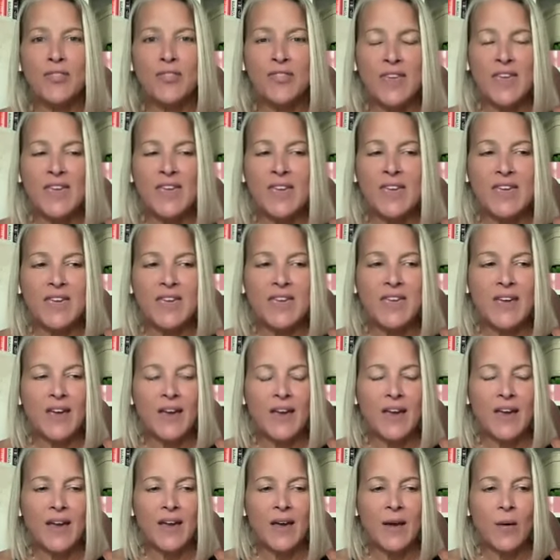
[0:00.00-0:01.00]
the
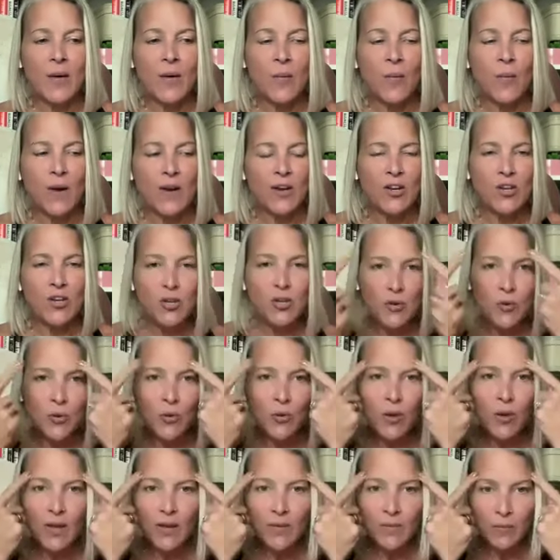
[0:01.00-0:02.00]

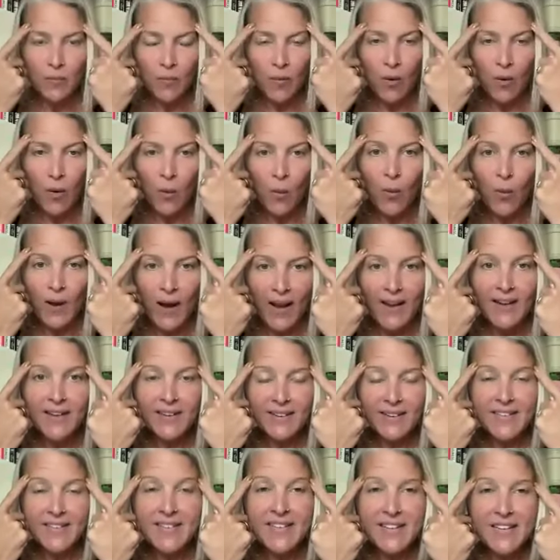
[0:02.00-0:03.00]
when I
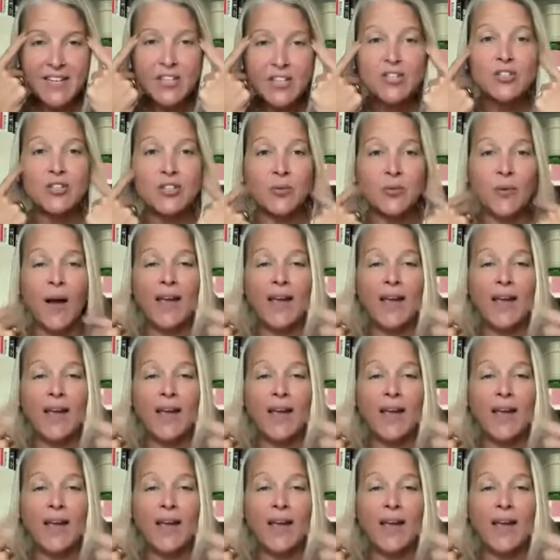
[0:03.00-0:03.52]
can teach you,